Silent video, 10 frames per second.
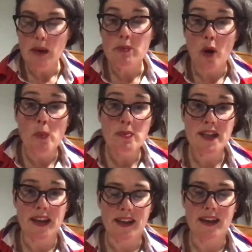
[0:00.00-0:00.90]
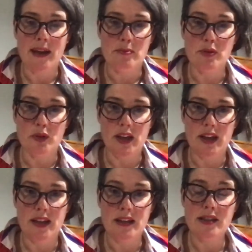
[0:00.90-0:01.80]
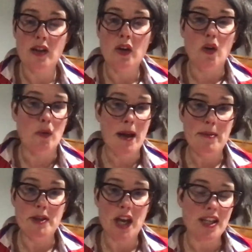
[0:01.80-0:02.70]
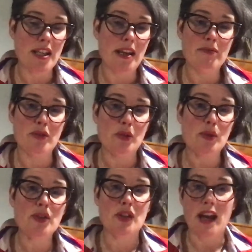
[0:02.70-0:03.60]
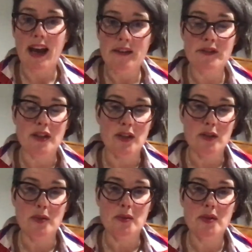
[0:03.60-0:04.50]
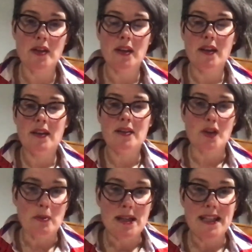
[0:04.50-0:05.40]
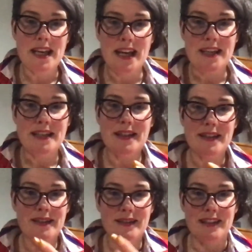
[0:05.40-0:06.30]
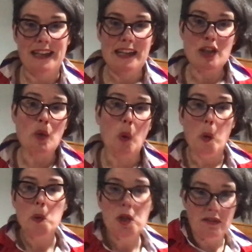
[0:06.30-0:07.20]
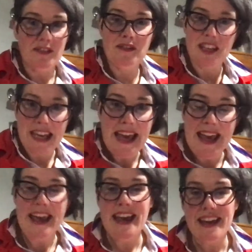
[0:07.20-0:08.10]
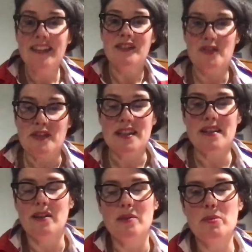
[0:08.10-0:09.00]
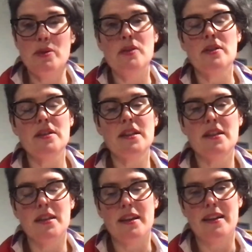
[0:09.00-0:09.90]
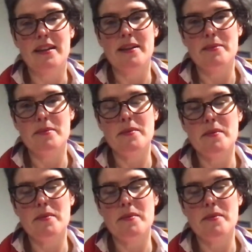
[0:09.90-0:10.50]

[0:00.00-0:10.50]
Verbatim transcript: prompting employees or maybe changing their rules so you have to use so many days in each quarter of the year, for example. Um,